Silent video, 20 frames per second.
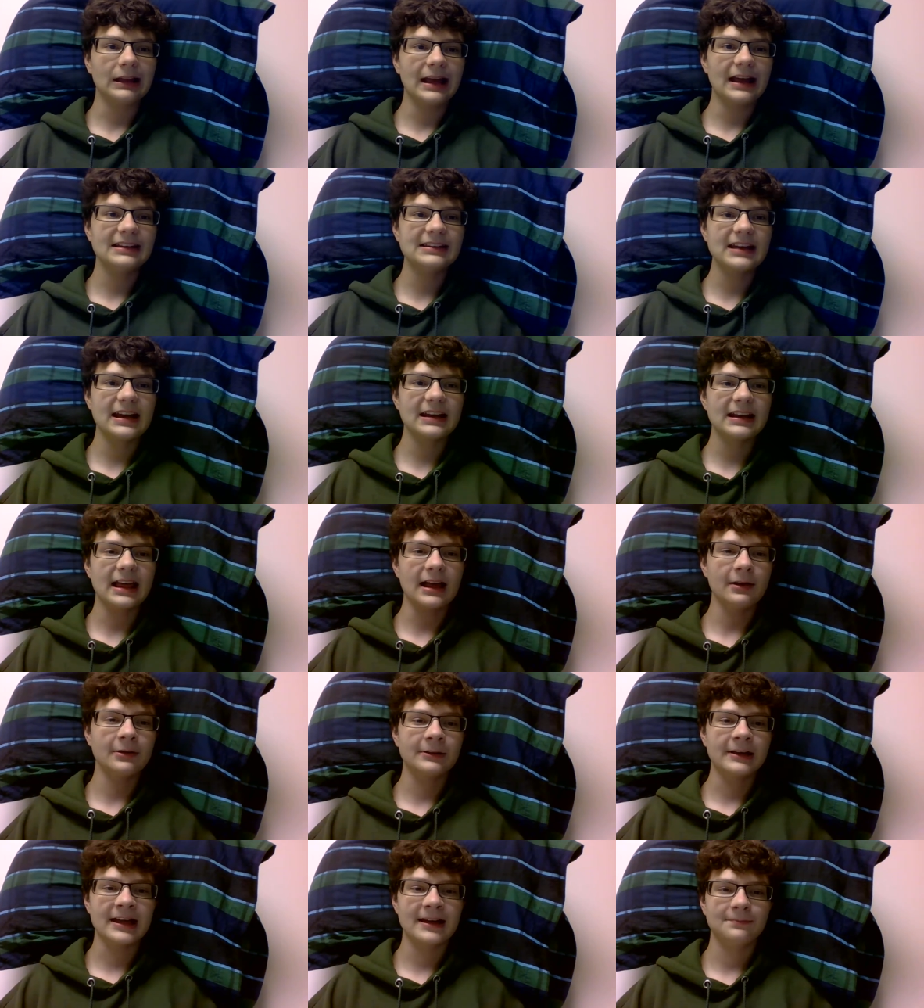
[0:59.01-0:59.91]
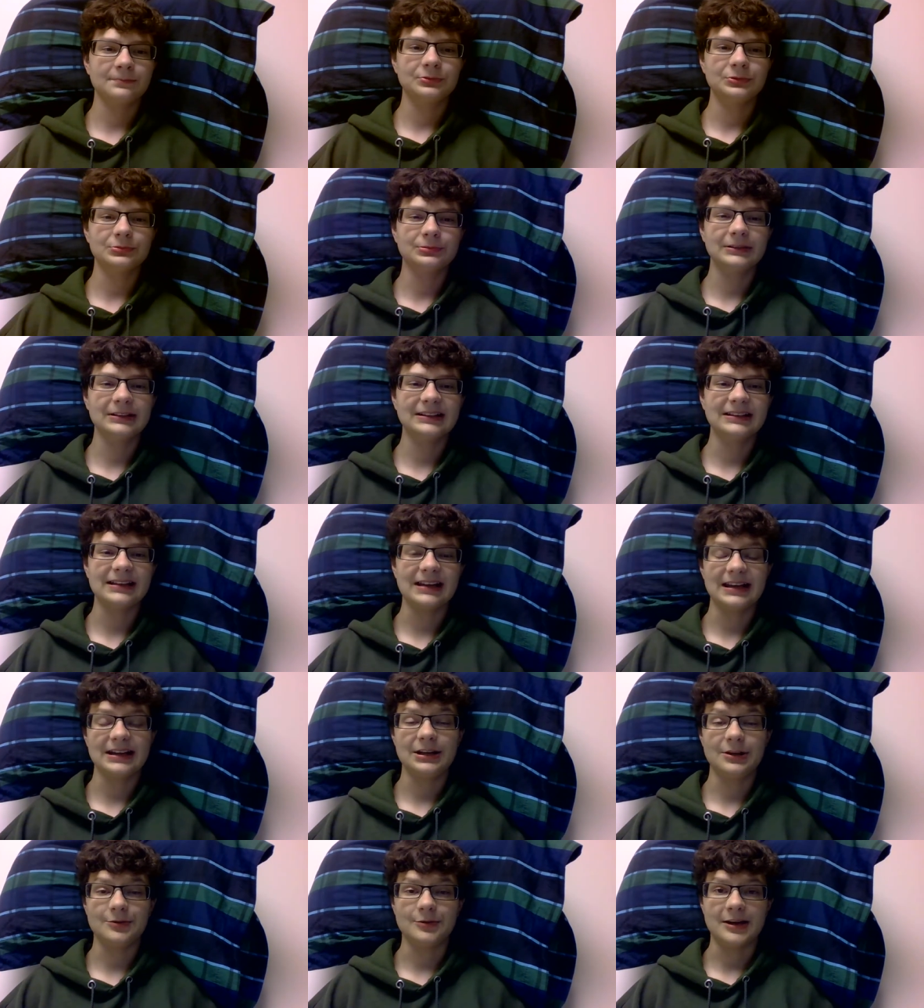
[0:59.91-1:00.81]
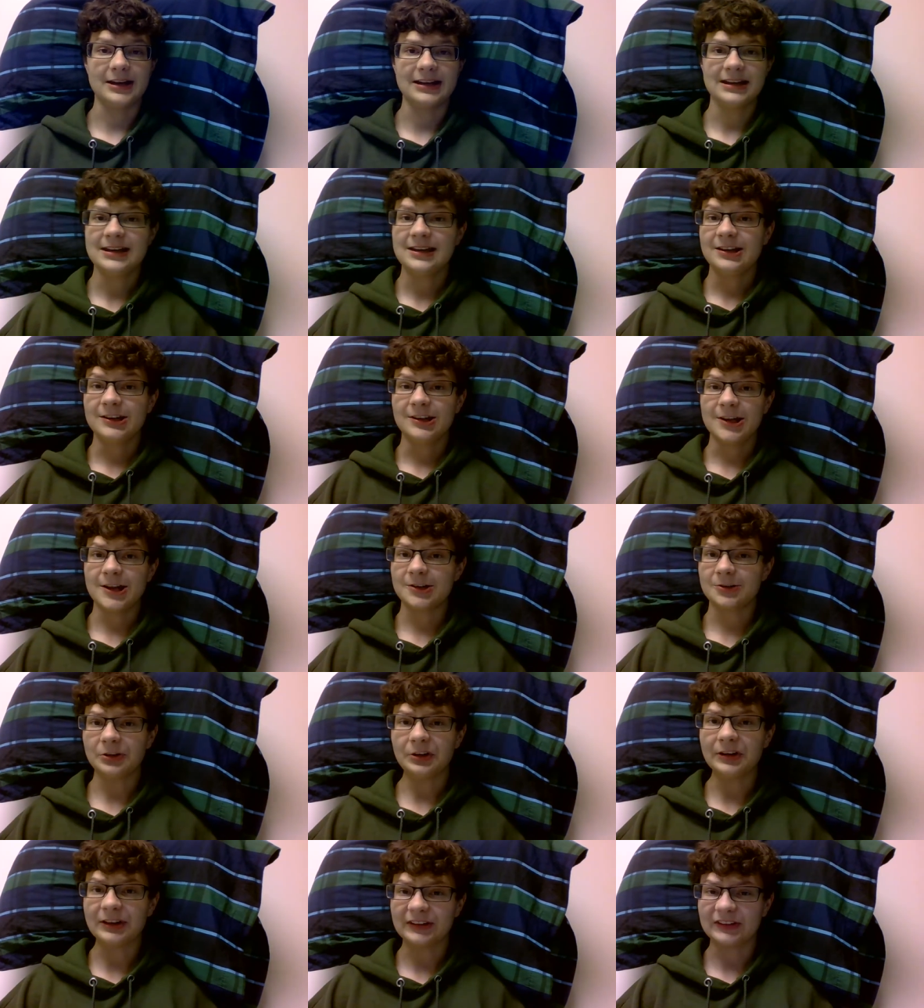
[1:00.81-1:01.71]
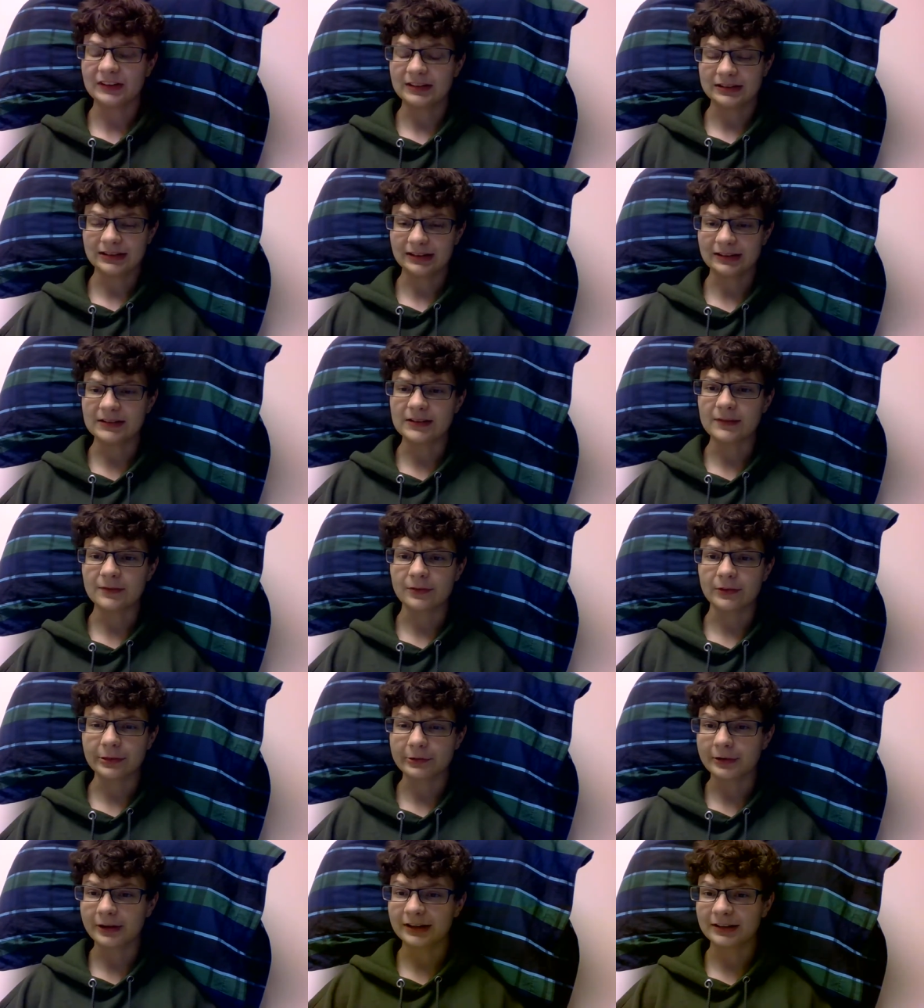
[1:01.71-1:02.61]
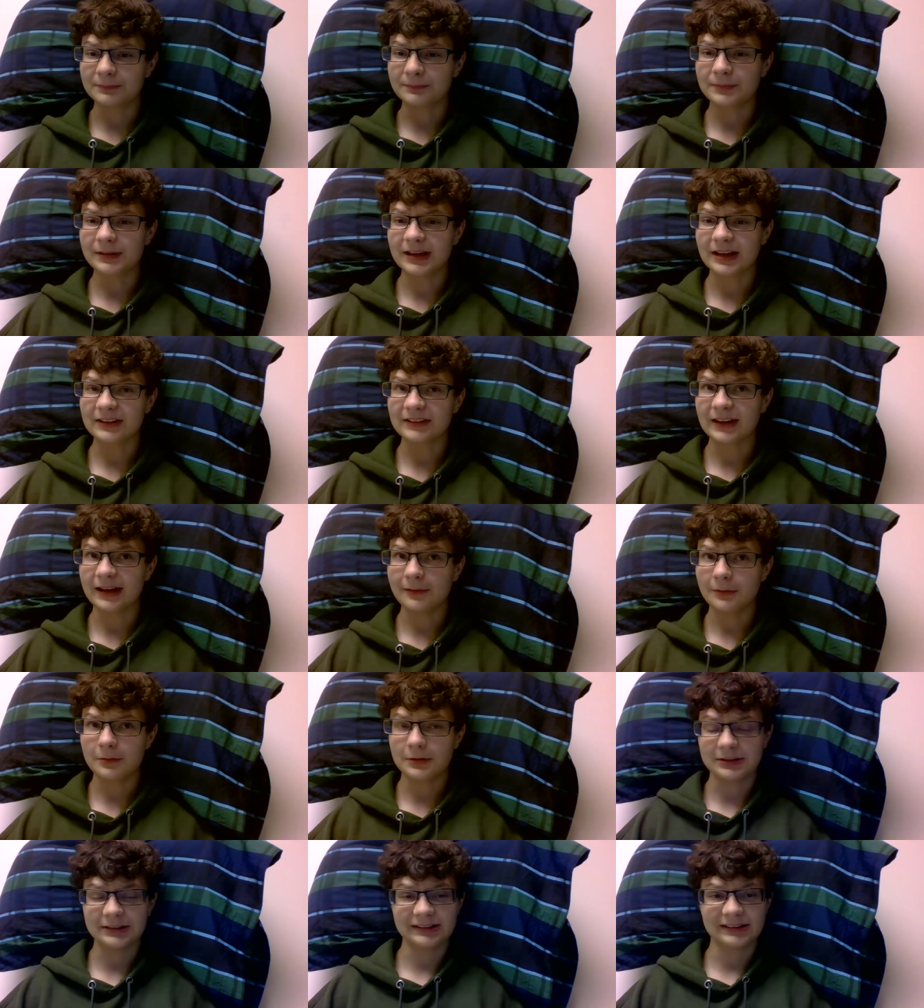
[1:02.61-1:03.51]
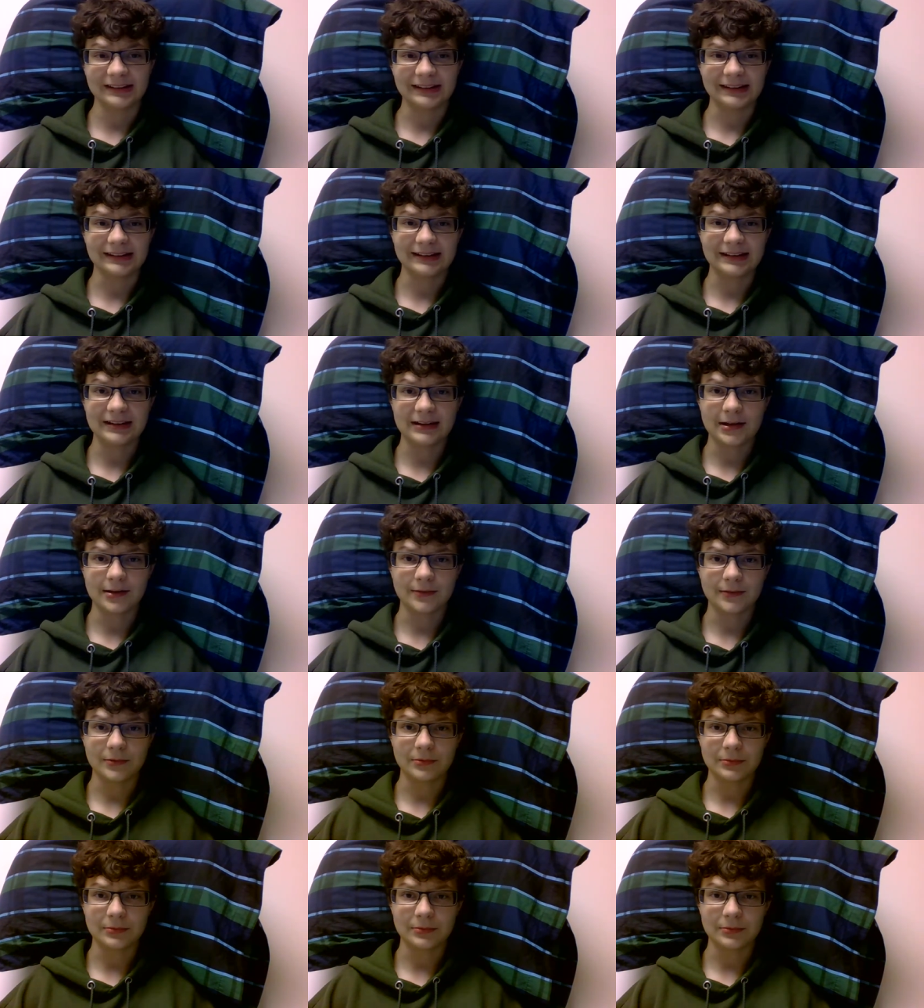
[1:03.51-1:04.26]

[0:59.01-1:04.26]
And yet I kept reading anyway, not only because I needed it for the grade, because I wanted to see if